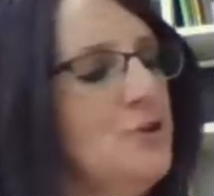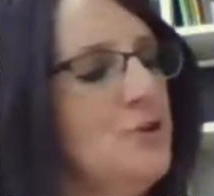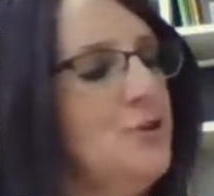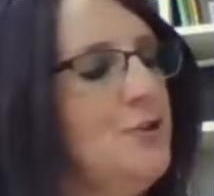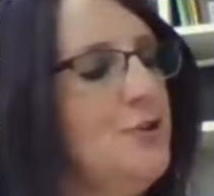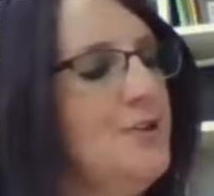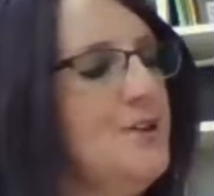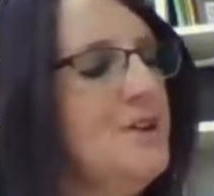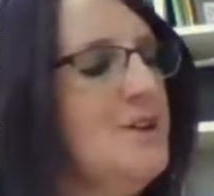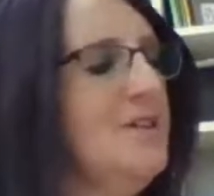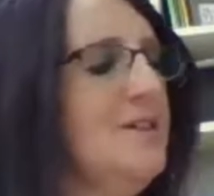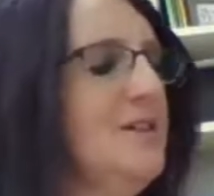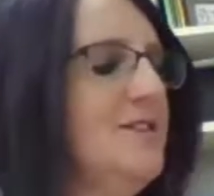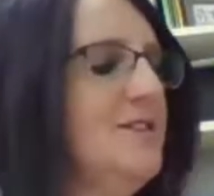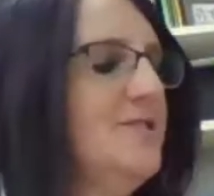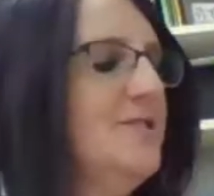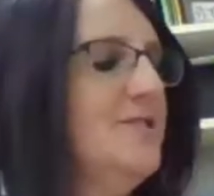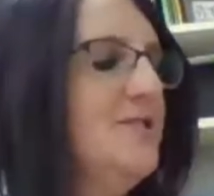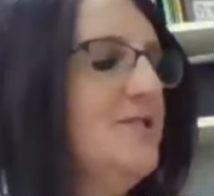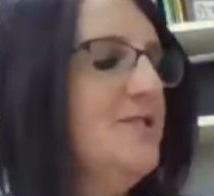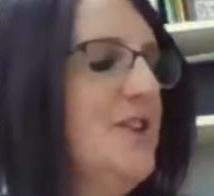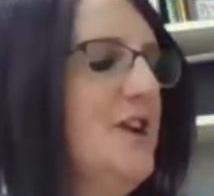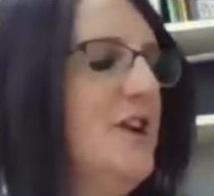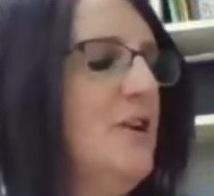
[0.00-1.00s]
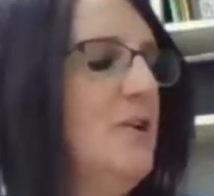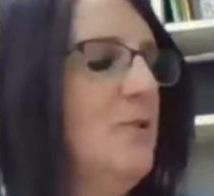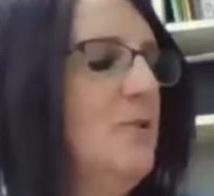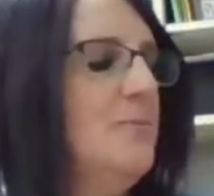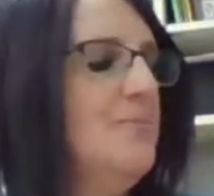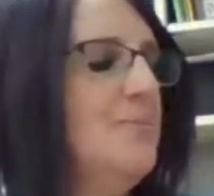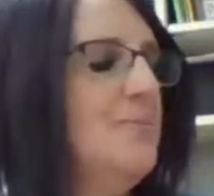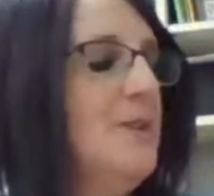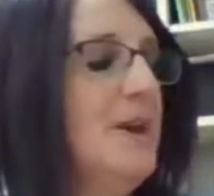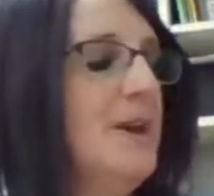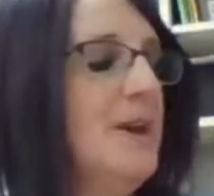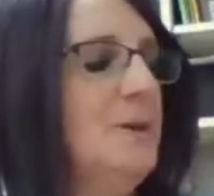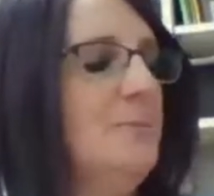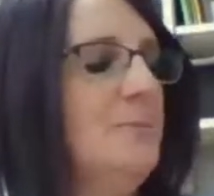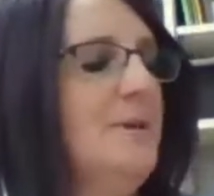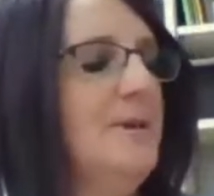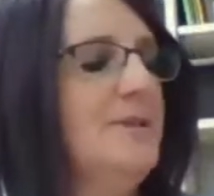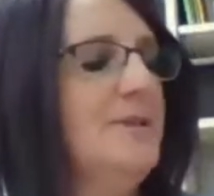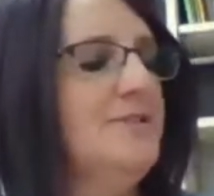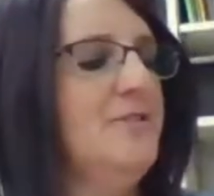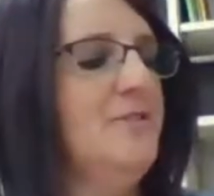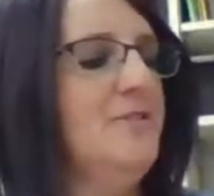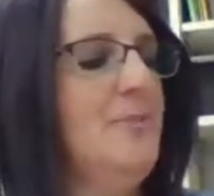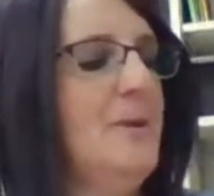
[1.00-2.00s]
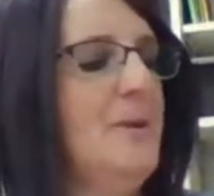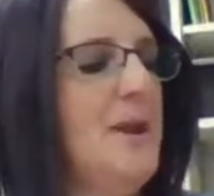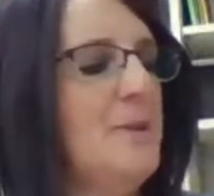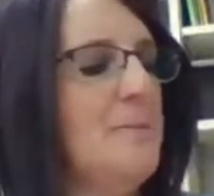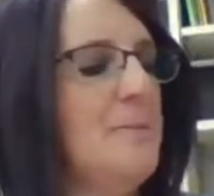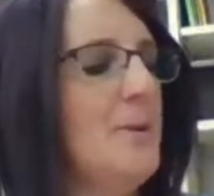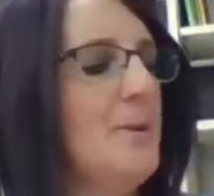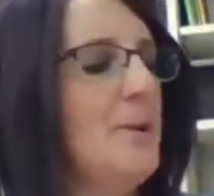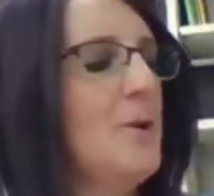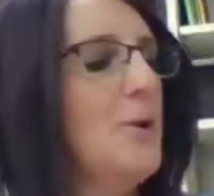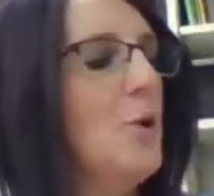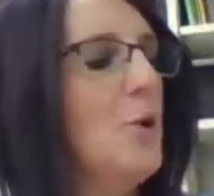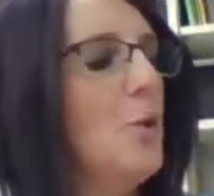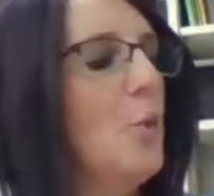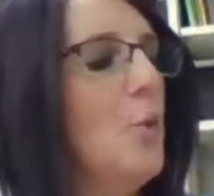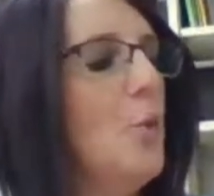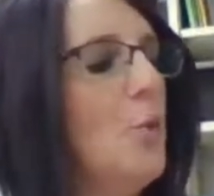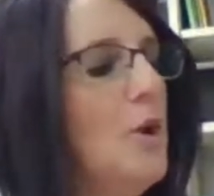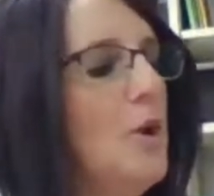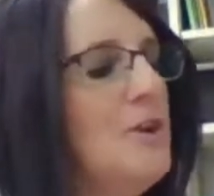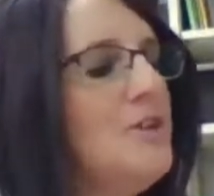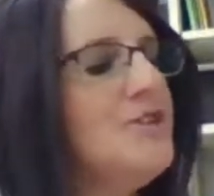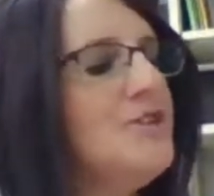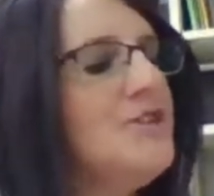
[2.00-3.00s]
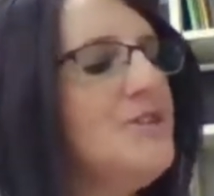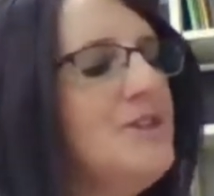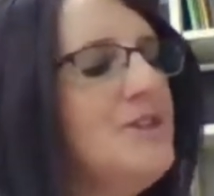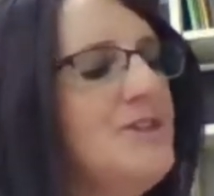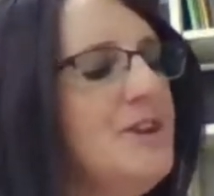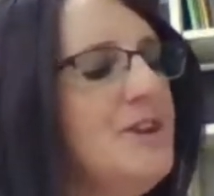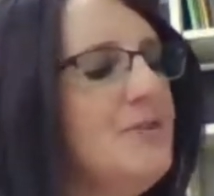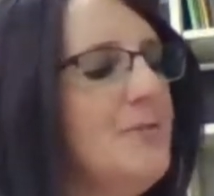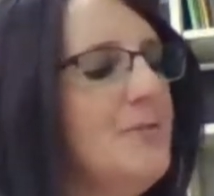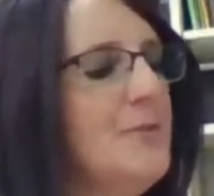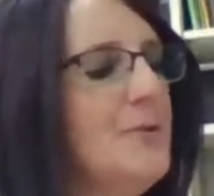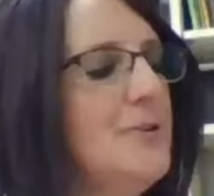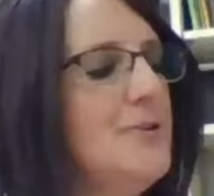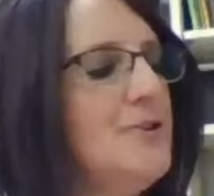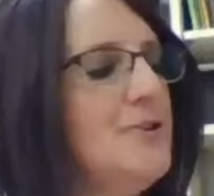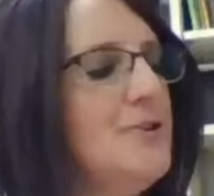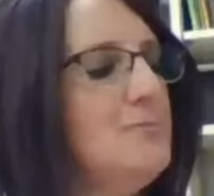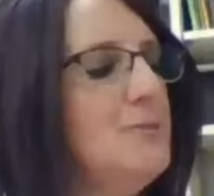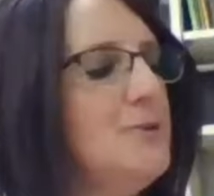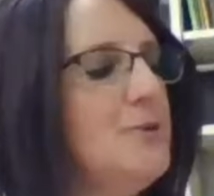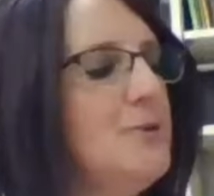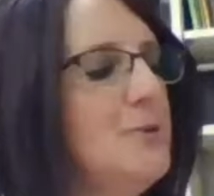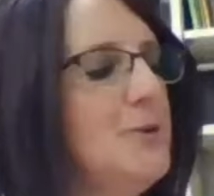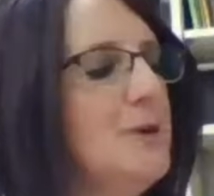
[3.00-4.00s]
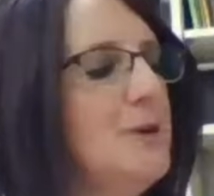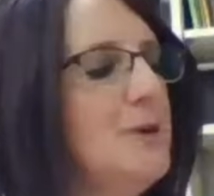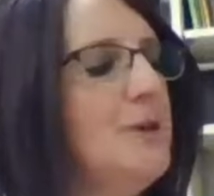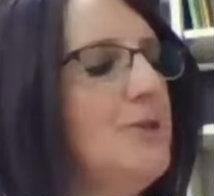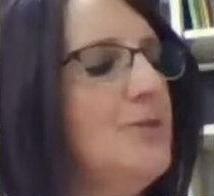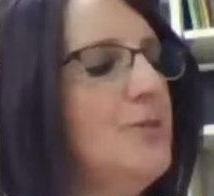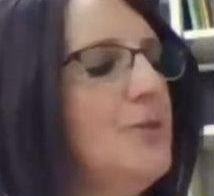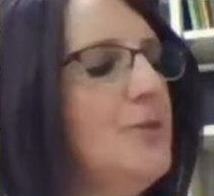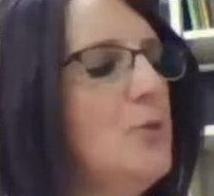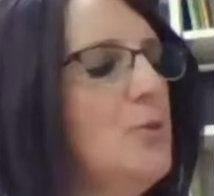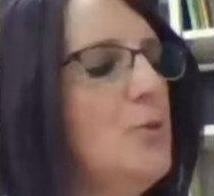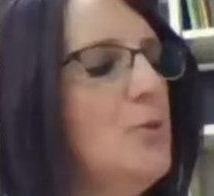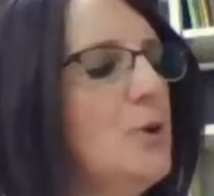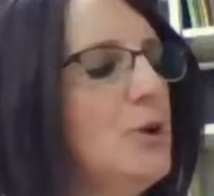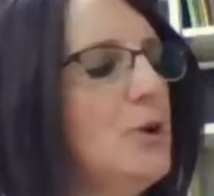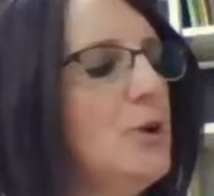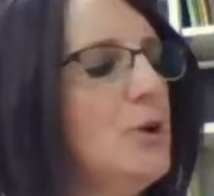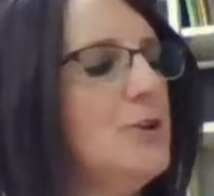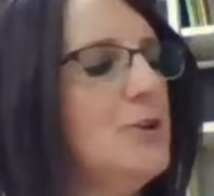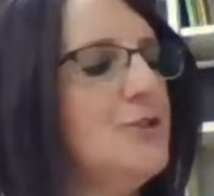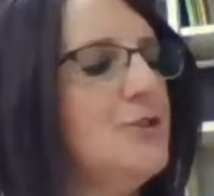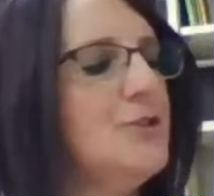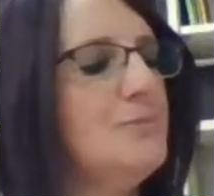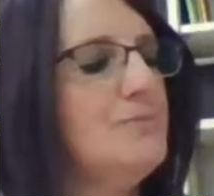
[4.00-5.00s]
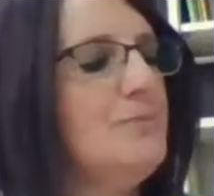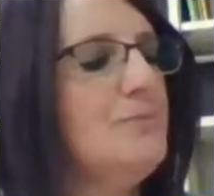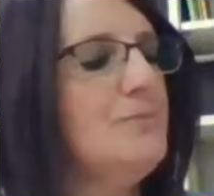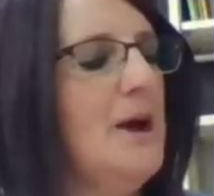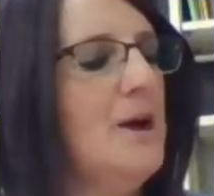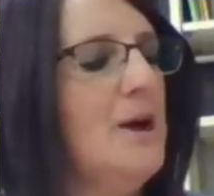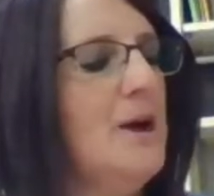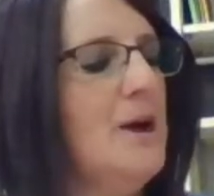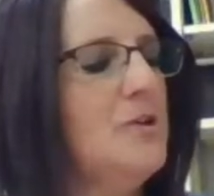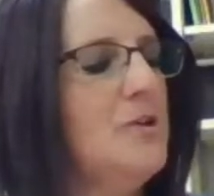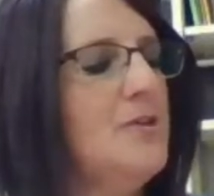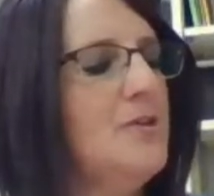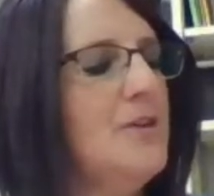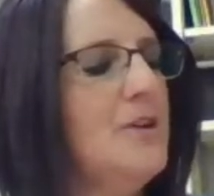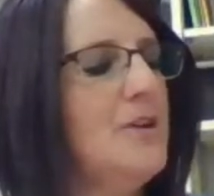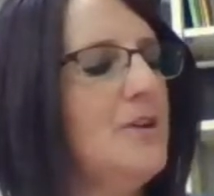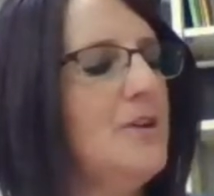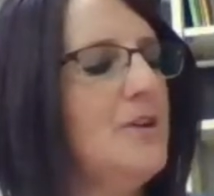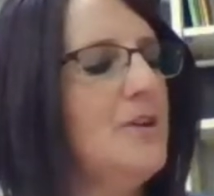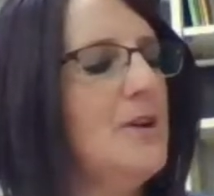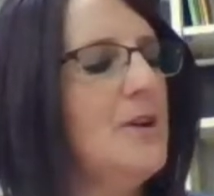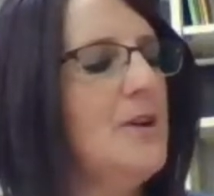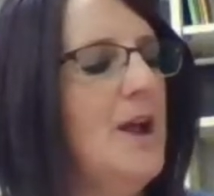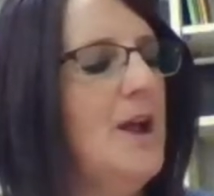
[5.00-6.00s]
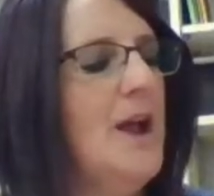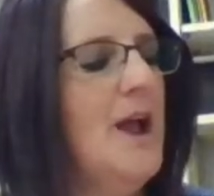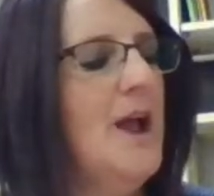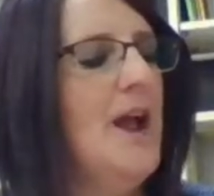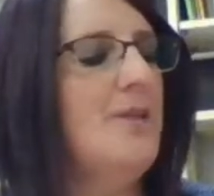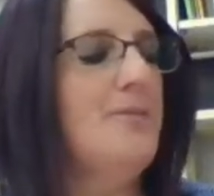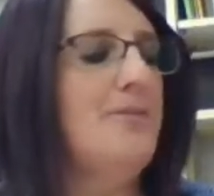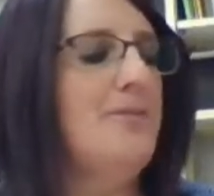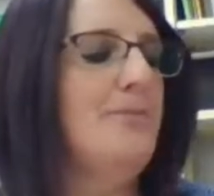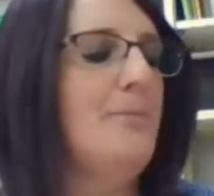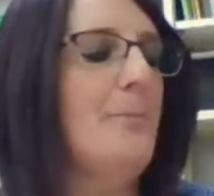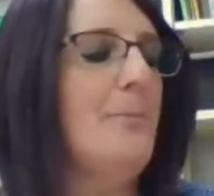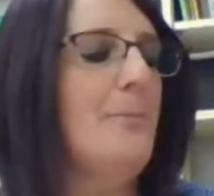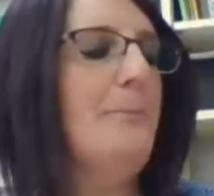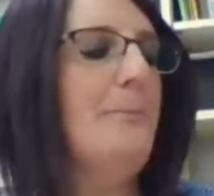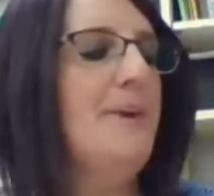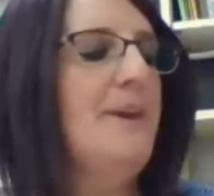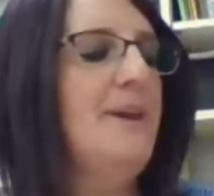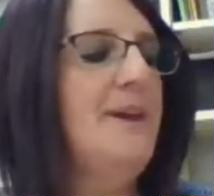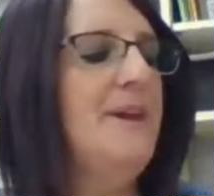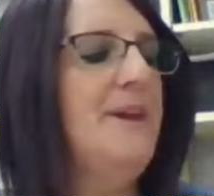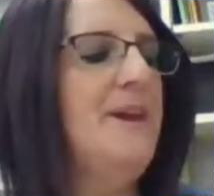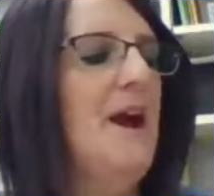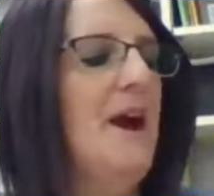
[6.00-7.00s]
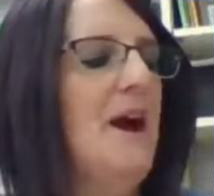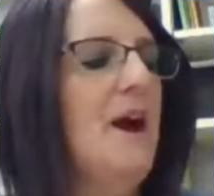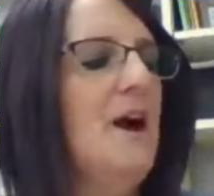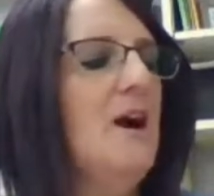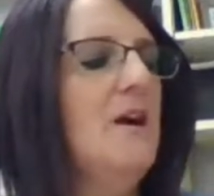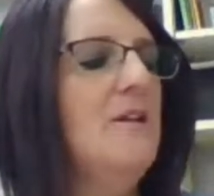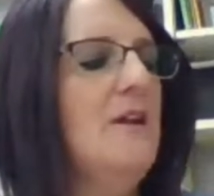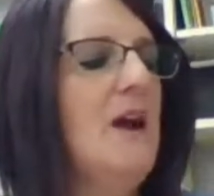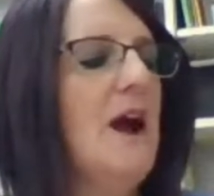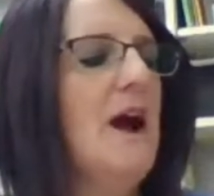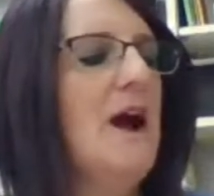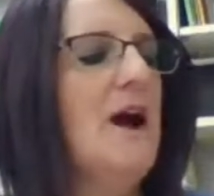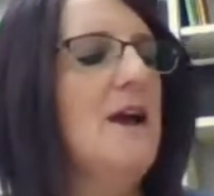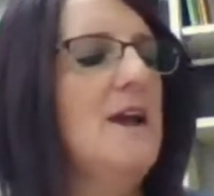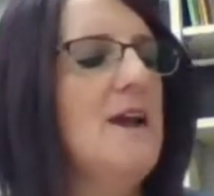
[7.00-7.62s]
Julia glances down at a piece of paper. What's the difference between the word spelled and Principal